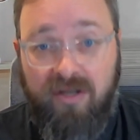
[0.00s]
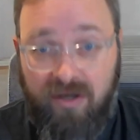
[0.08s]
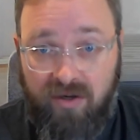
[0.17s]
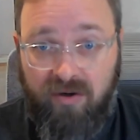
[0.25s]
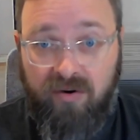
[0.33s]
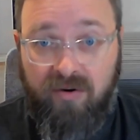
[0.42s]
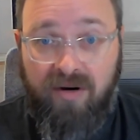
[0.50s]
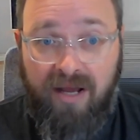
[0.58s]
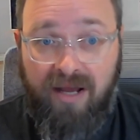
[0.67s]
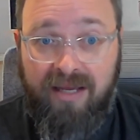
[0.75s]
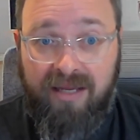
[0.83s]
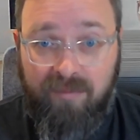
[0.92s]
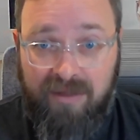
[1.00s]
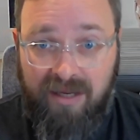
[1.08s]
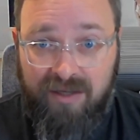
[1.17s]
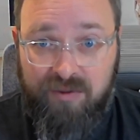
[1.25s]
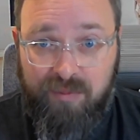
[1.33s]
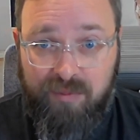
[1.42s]
no, I am the
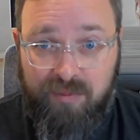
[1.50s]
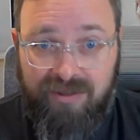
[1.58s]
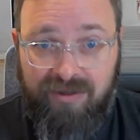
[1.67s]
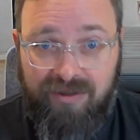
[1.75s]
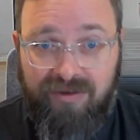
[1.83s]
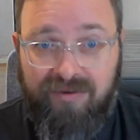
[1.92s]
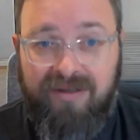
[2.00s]
expert here.